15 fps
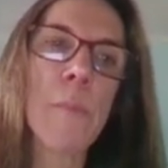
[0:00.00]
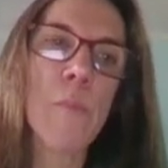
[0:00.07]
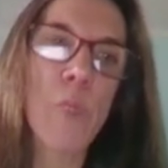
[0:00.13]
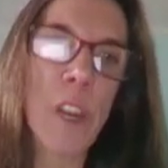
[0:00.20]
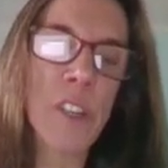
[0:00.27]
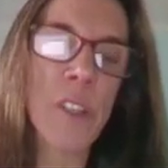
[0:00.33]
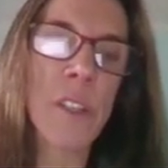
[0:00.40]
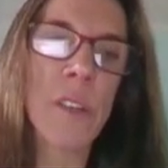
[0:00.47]

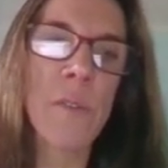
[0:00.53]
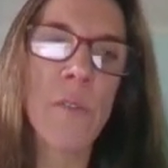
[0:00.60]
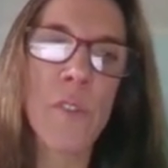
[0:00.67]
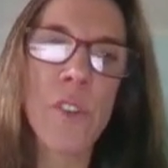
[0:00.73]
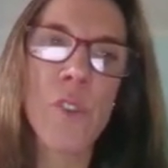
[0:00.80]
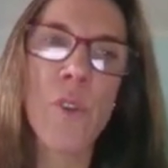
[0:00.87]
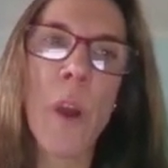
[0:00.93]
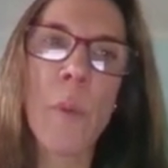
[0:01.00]
registered for
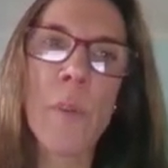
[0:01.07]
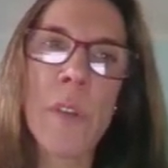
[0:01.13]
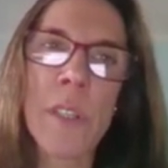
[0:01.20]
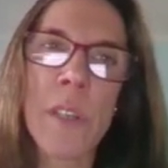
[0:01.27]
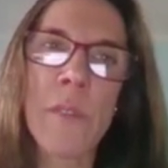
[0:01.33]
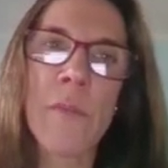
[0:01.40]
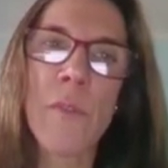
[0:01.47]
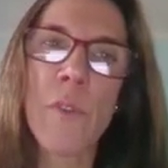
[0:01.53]
strawberries
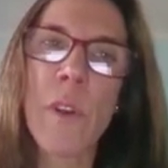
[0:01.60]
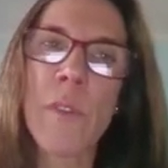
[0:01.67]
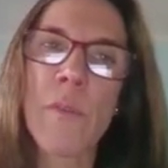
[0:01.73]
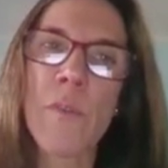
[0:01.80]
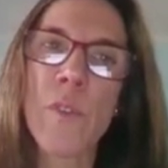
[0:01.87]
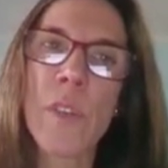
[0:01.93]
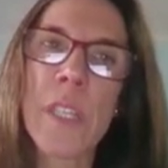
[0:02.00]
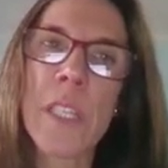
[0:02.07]
and
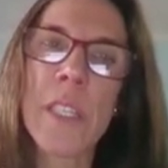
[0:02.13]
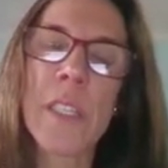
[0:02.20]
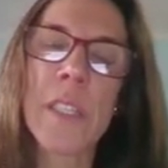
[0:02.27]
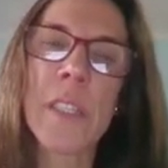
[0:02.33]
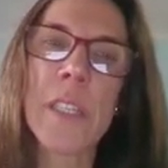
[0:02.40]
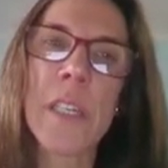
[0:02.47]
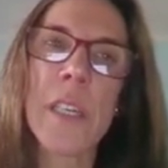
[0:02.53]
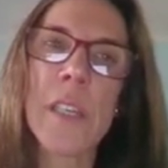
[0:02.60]
for this
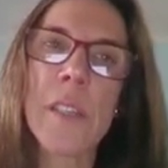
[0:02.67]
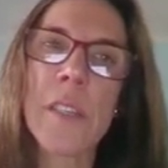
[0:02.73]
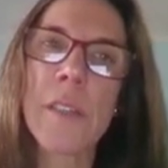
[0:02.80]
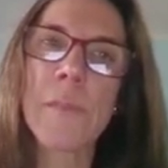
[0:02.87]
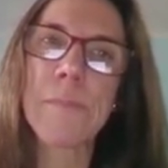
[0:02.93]
disease.